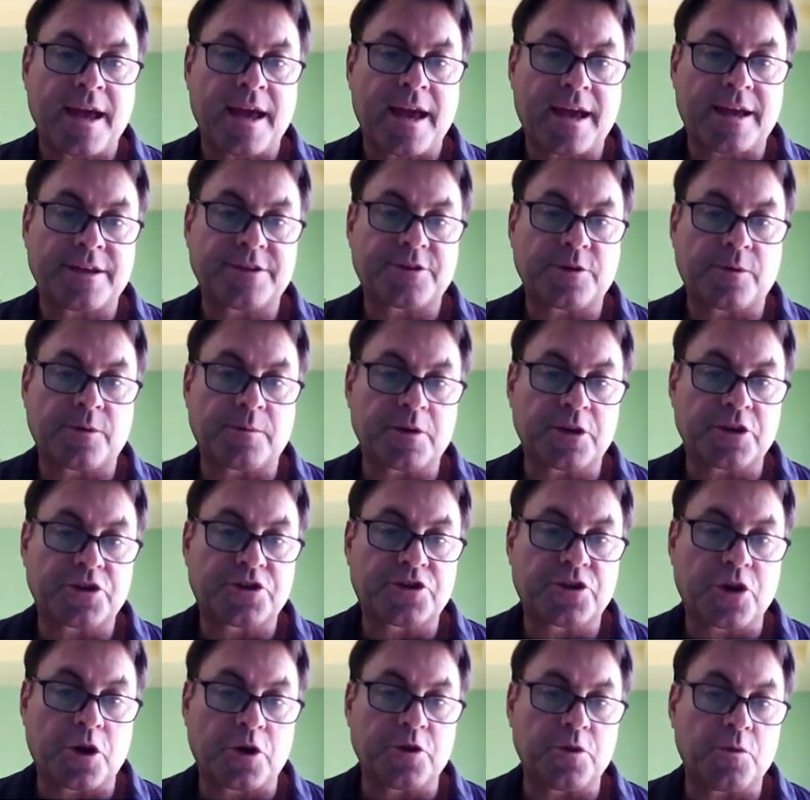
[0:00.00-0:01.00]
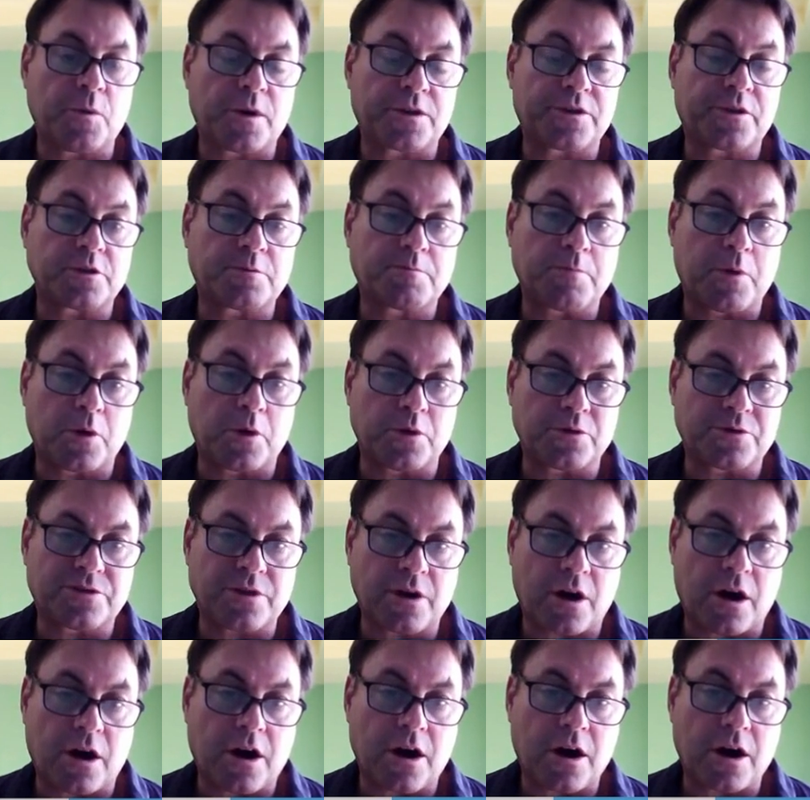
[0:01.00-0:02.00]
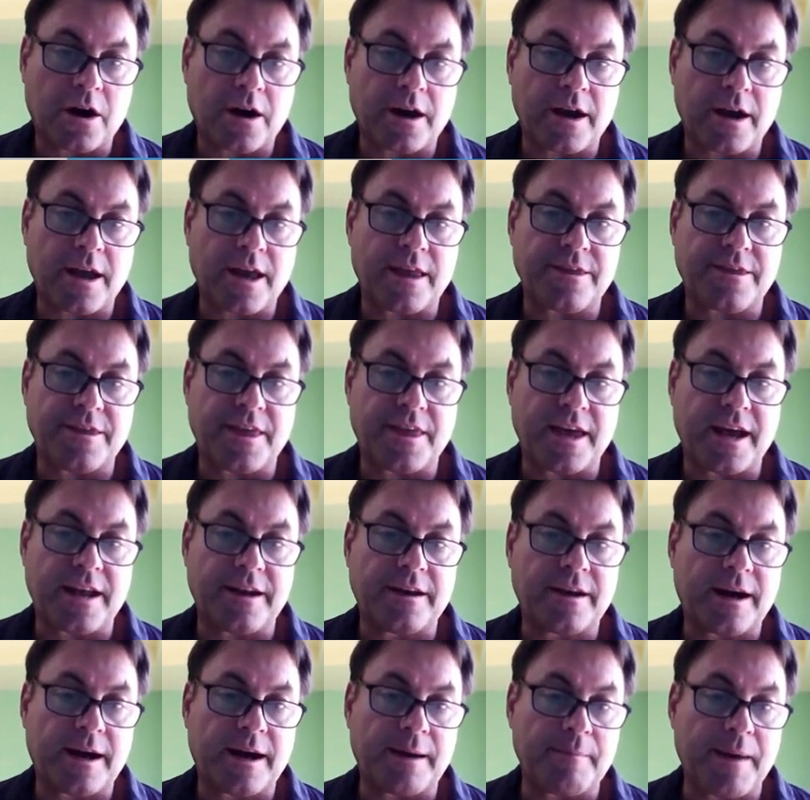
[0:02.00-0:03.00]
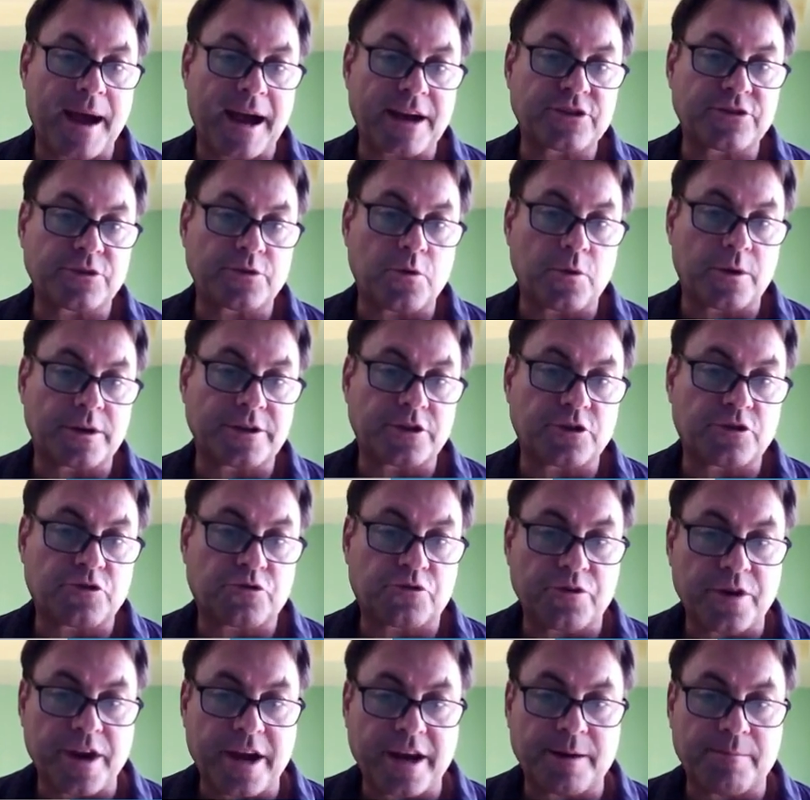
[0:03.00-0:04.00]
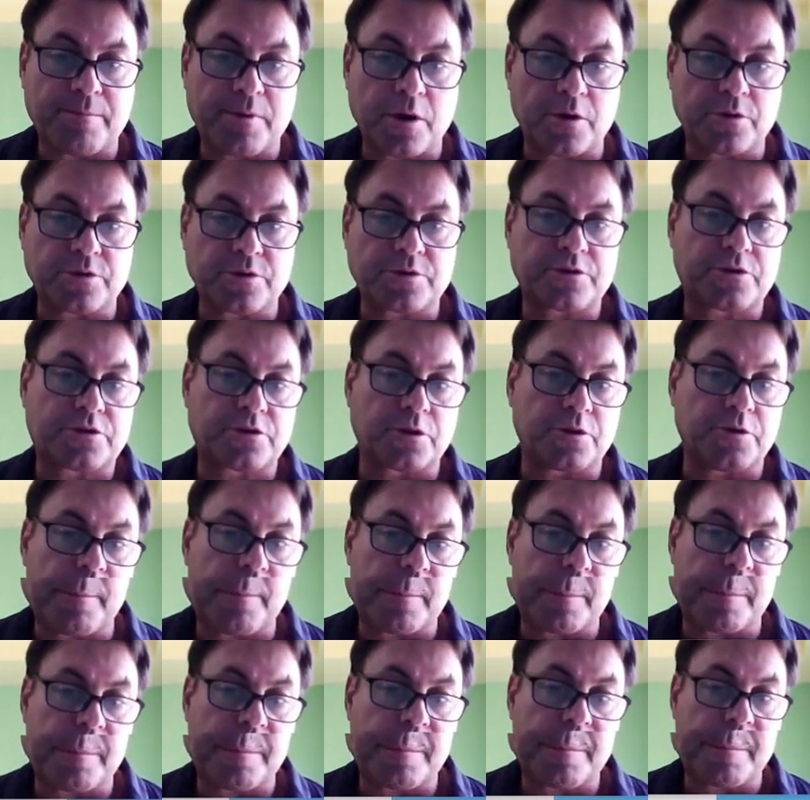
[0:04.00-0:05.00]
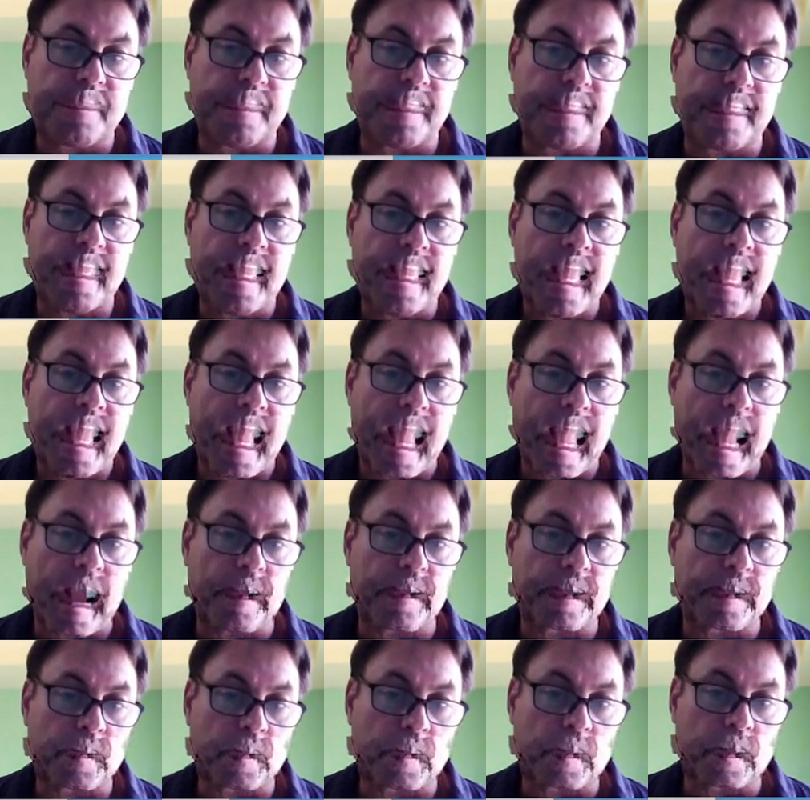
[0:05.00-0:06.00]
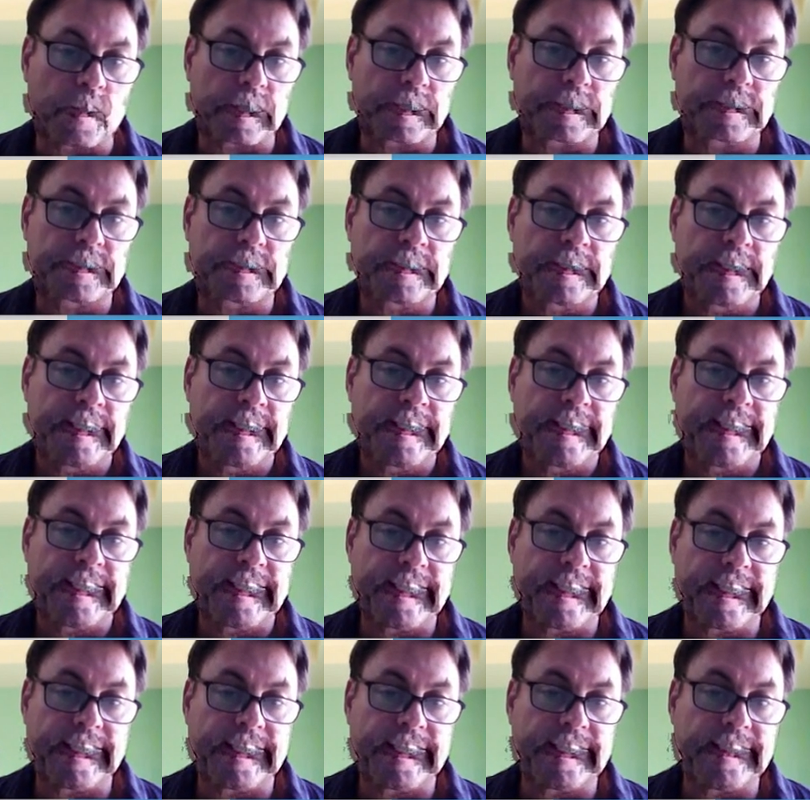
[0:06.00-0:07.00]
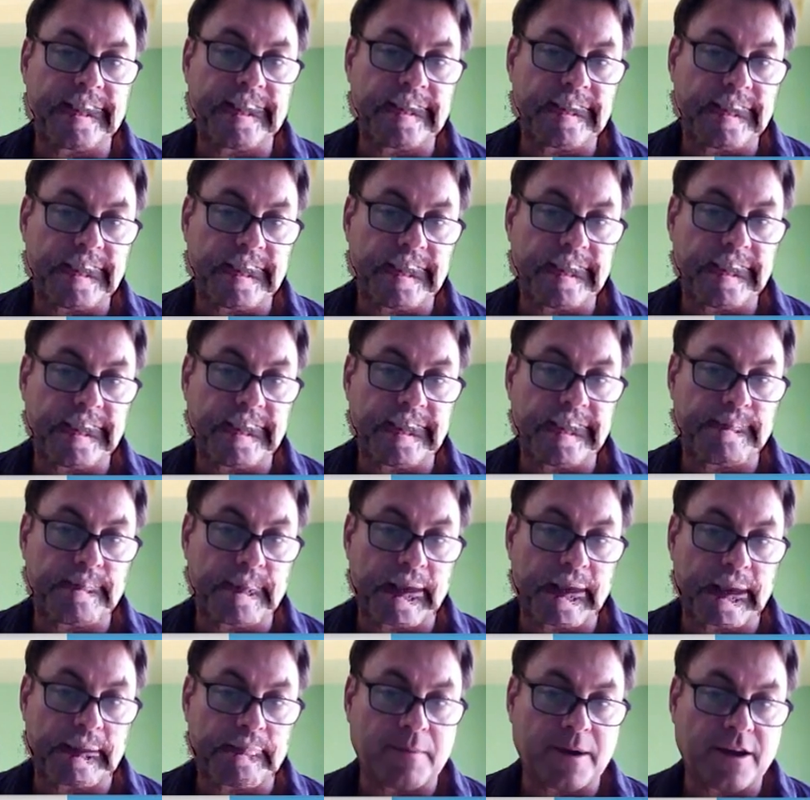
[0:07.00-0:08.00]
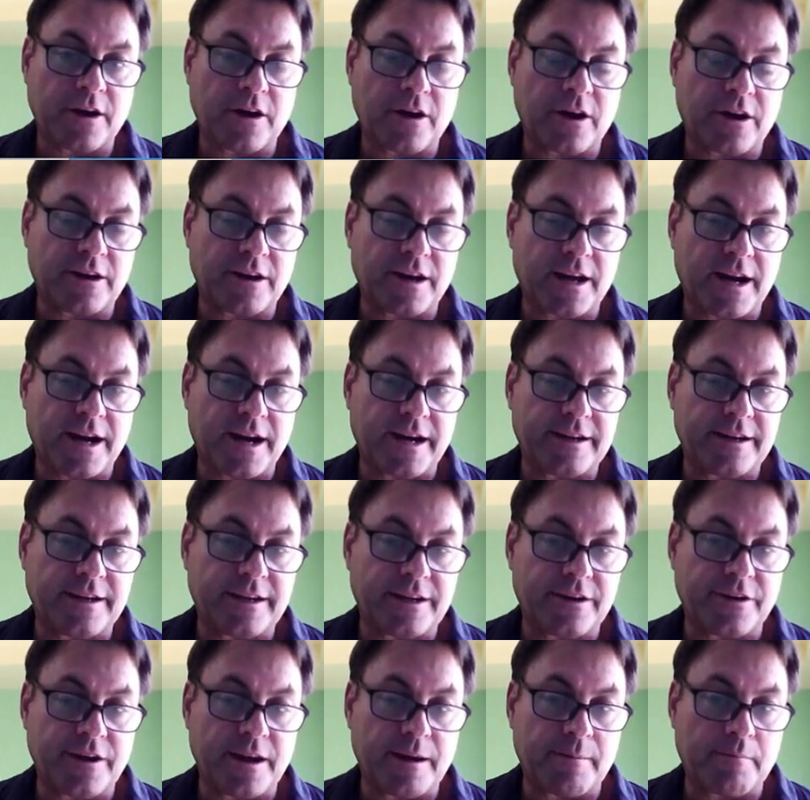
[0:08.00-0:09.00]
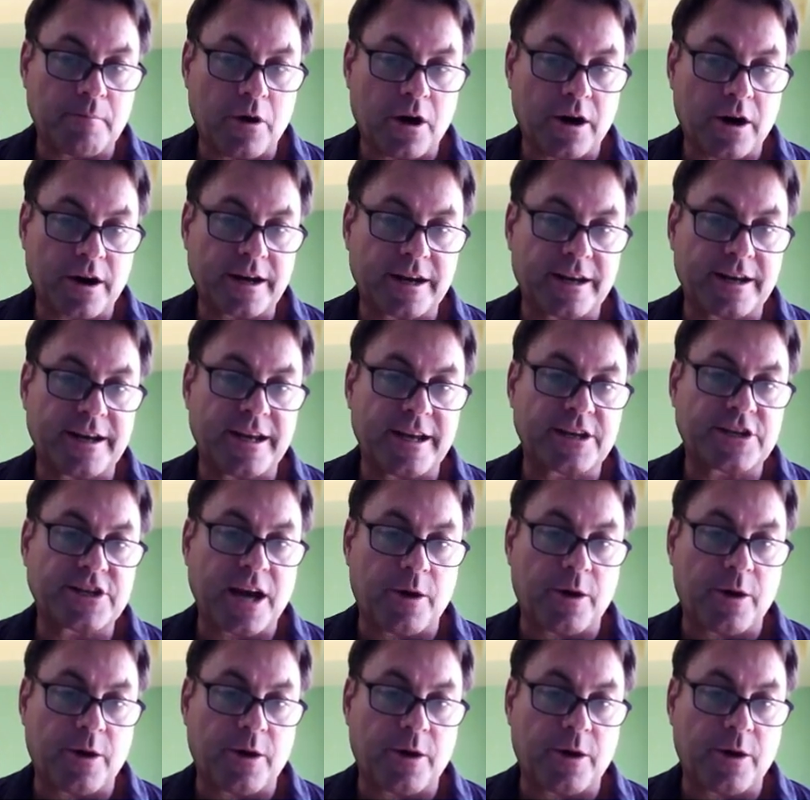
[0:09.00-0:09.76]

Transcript: And so I'm going to show you what those posts are, and then I'm actually going to create a post so you can see how it works in the Make Money Online internet marketing niche.